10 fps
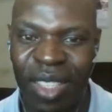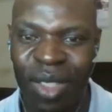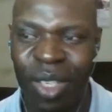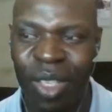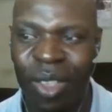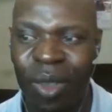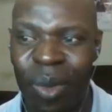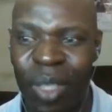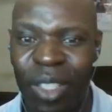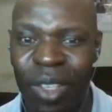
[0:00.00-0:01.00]
going on,
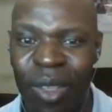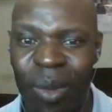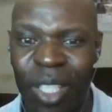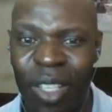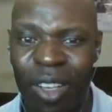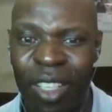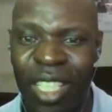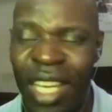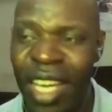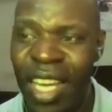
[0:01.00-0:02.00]
week on,
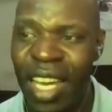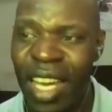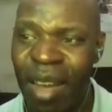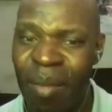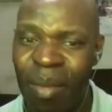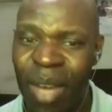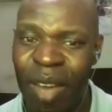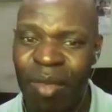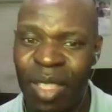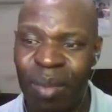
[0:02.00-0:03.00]

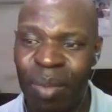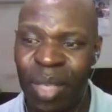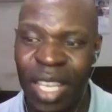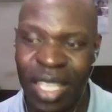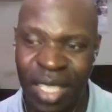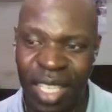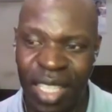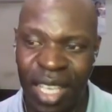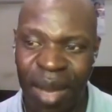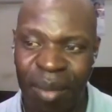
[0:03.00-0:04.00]
having players
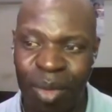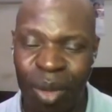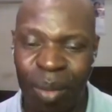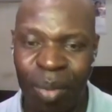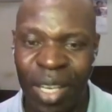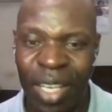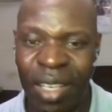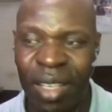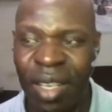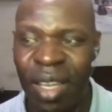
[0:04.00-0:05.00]
standing out to umpire,